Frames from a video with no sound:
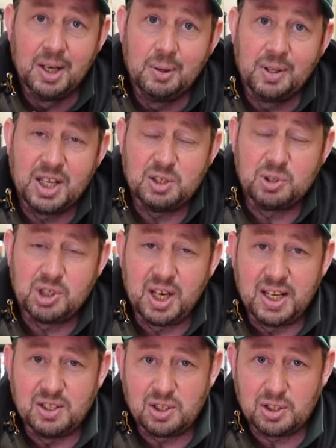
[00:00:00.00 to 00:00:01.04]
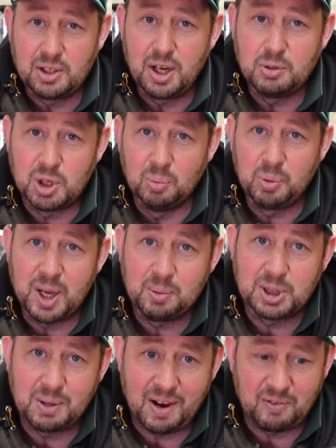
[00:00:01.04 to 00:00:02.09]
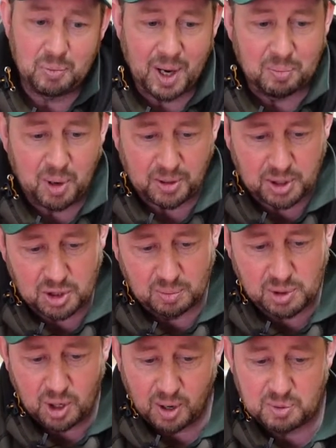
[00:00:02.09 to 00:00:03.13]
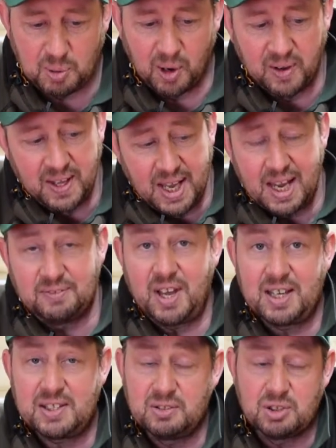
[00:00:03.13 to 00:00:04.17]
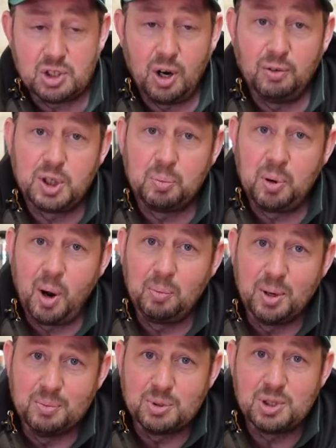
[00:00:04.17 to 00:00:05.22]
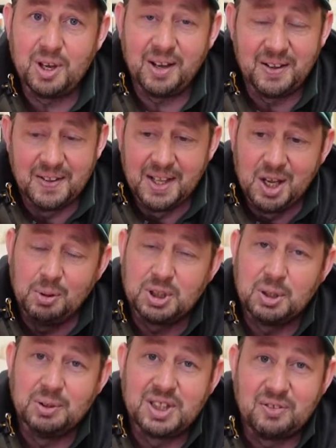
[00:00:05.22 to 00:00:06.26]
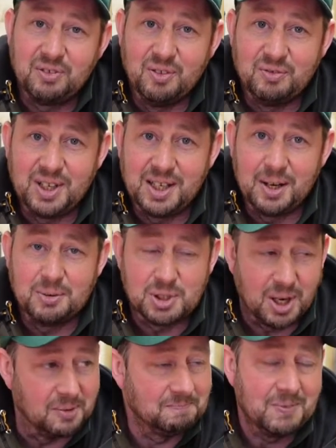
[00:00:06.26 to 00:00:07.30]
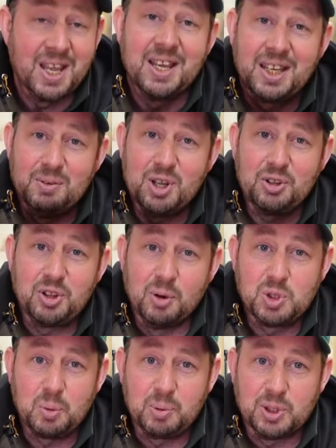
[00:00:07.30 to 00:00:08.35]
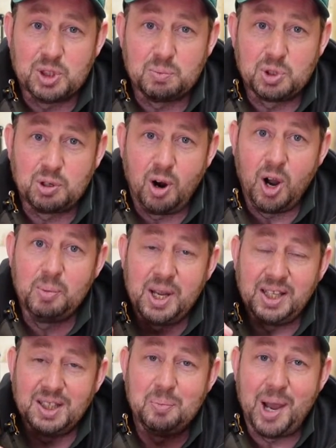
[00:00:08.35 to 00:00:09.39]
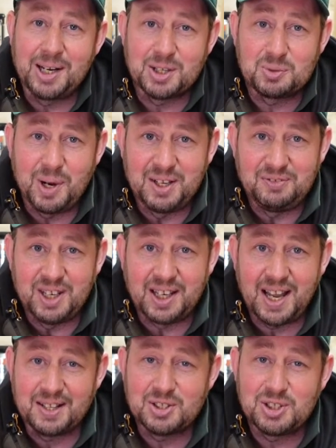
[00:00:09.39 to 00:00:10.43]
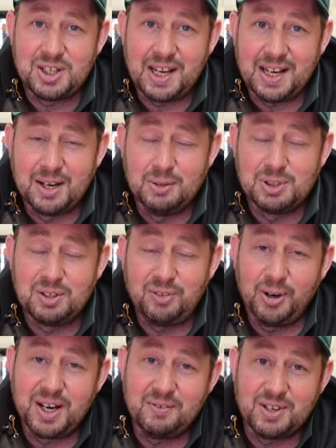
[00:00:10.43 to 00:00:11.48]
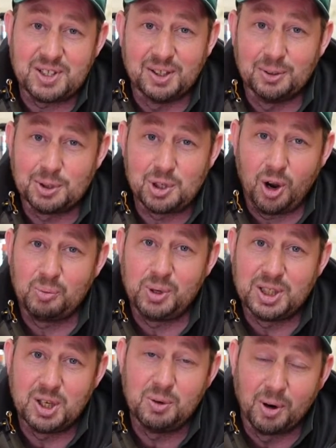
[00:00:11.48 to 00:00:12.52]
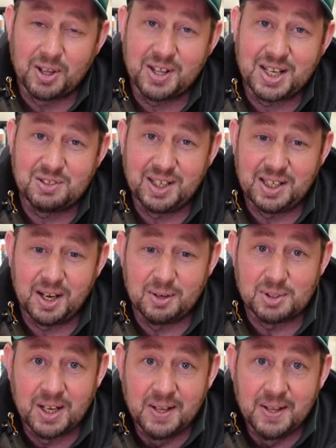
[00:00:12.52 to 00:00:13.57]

these machines, because I know some people do have a bit of bother sometimes, but if that hasn't solved your problems, we'll do a different video. So give me the thumbs up and subscribe. Hit the bell as well if you can, so you get notified every single time we do one of these videos.